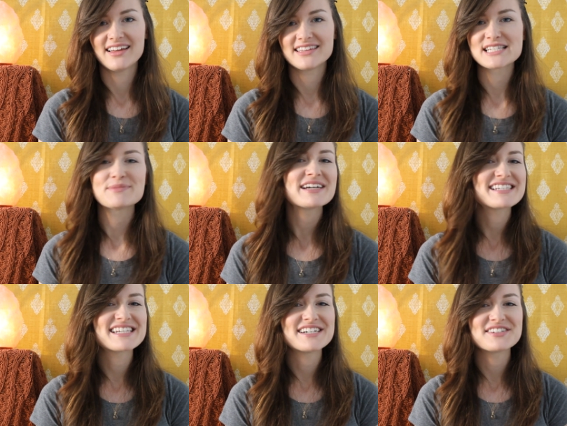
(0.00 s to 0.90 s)
This might
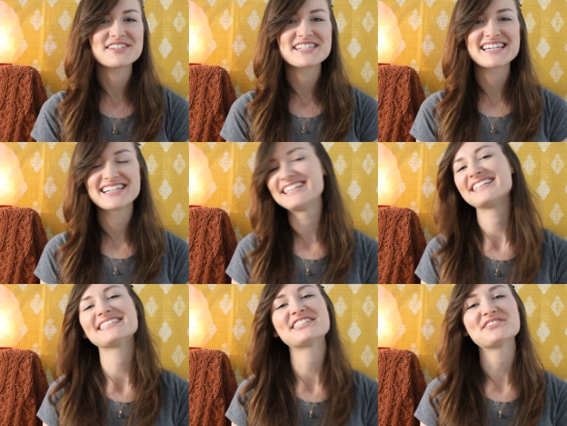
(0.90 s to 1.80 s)
sound a
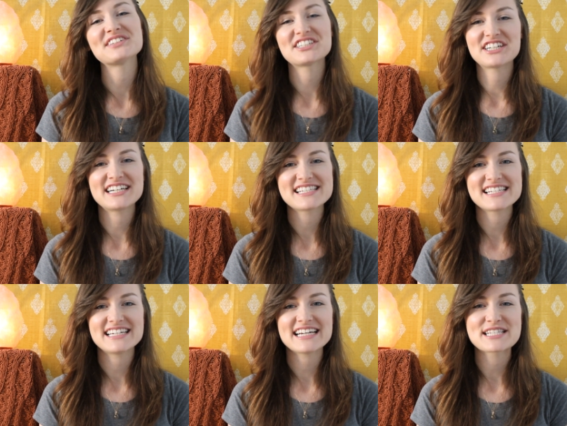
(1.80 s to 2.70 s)
little bit
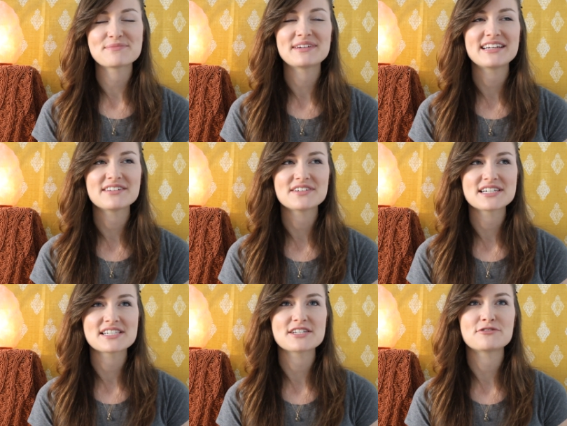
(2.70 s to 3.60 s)
crazy, as many of
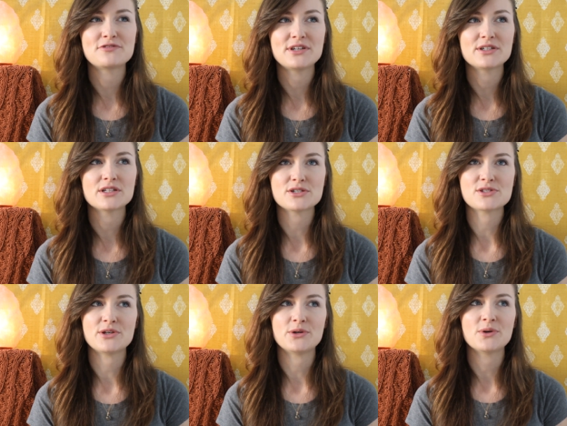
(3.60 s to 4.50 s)
us feel as
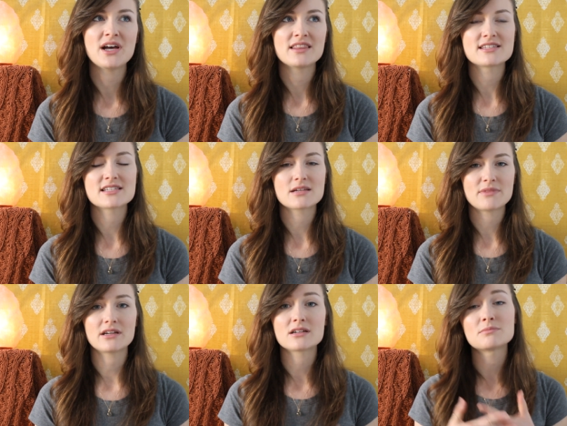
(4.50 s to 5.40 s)
though this is
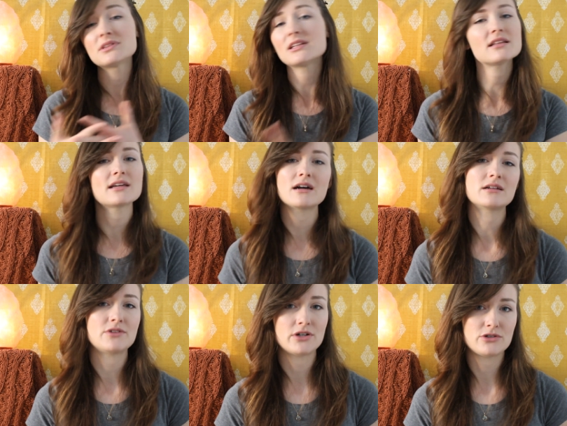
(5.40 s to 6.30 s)
something completely out
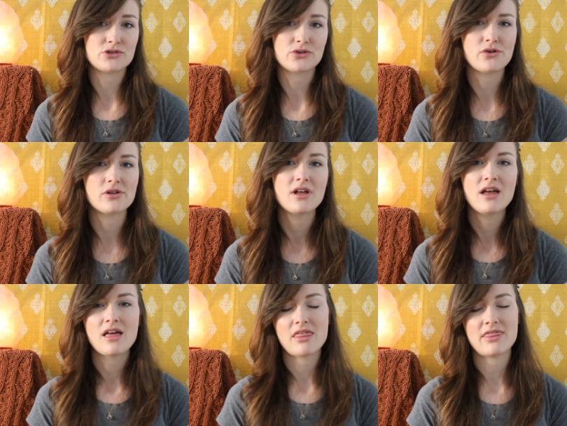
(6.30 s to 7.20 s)
of our control,
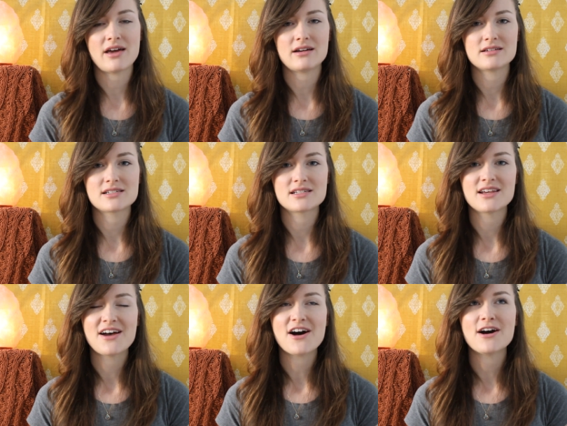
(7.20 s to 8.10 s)

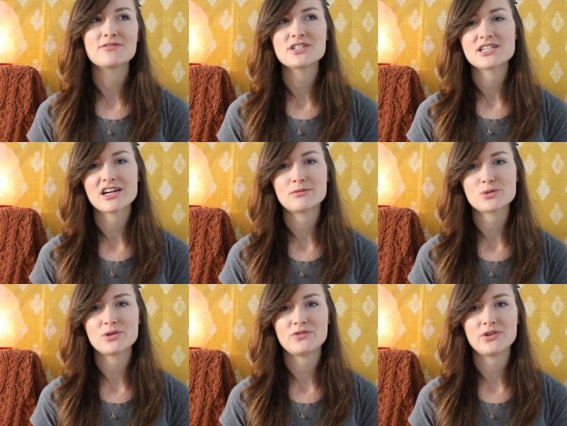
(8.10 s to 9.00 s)
that
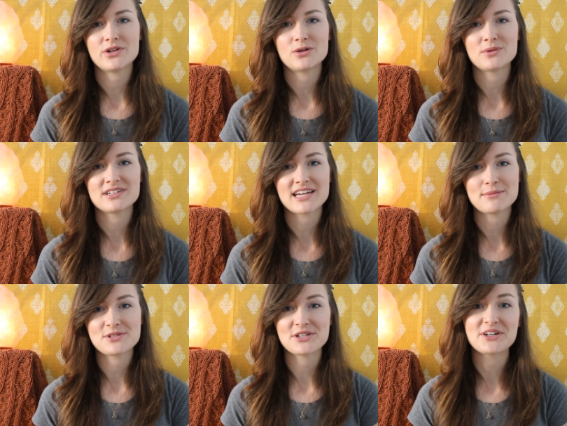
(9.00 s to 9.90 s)
oftentimes we feel when
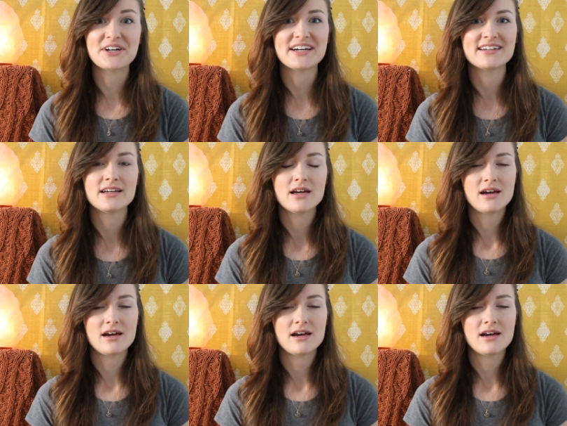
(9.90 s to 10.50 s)
times are good,